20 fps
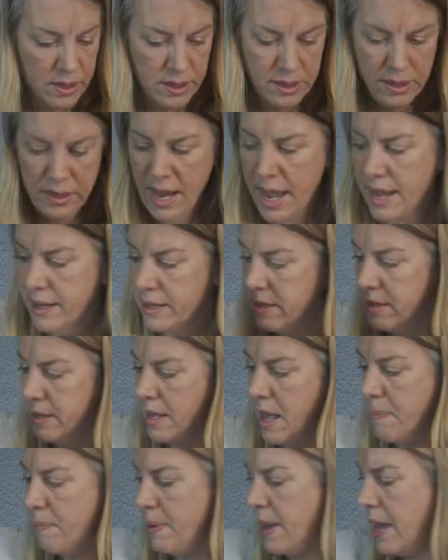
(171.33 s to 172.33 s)
the next
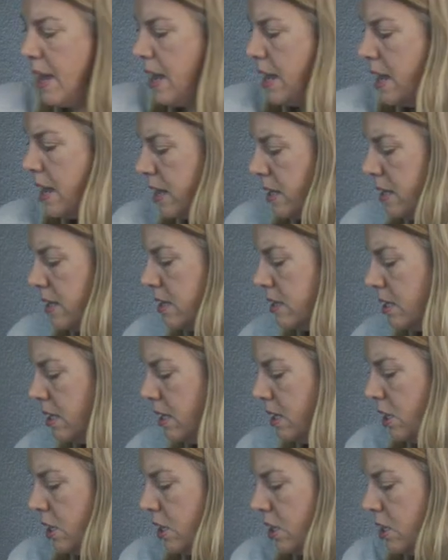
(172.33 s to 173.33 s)
step is
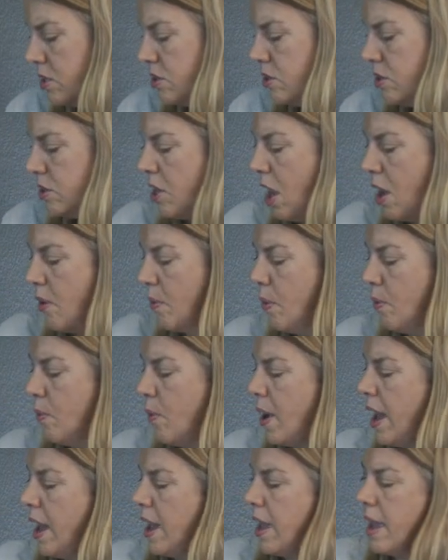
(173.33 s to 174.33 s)
to go
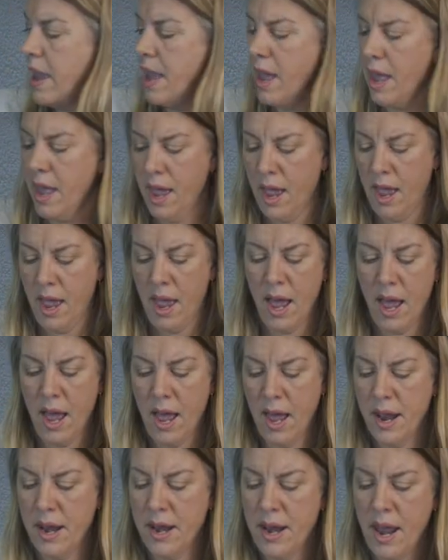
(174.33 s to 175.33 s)
away
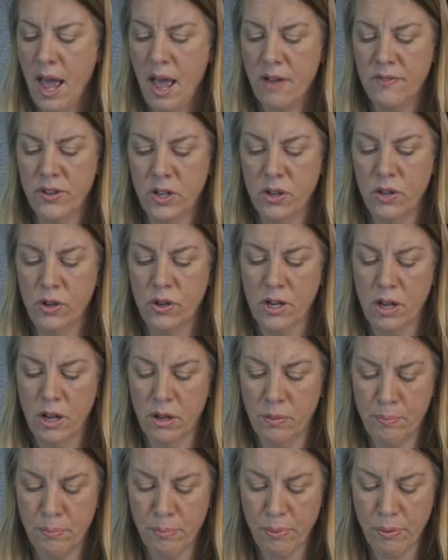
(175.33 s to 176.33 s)
and have
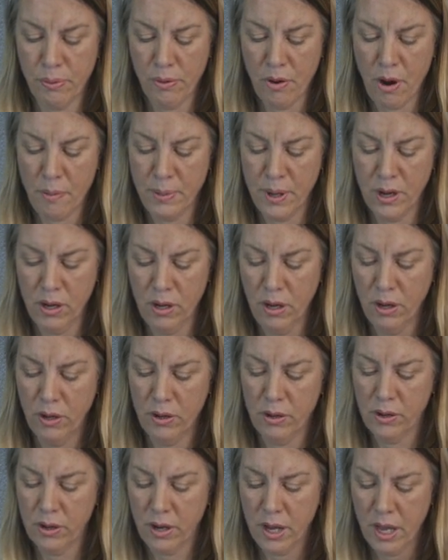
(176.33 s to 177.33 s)
a proper
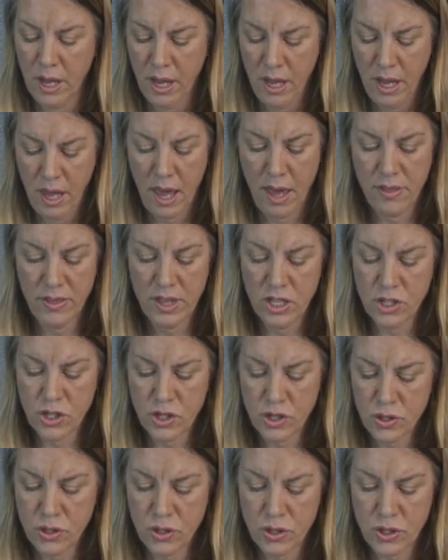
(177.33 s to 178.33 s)
look at the
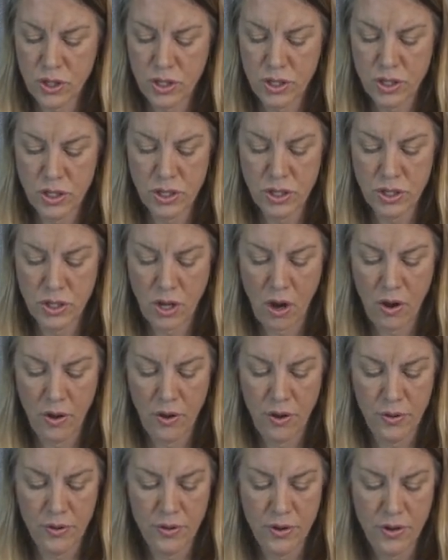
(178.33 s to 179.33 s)
instructions
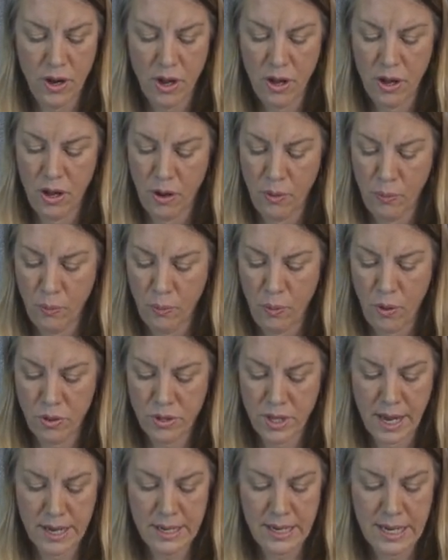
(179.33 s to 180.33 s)
on
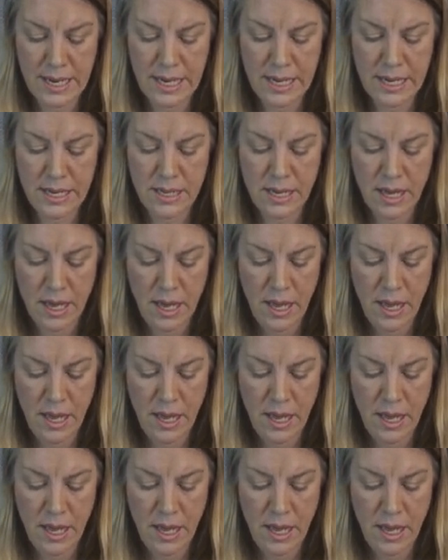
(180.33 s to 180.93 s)
what I need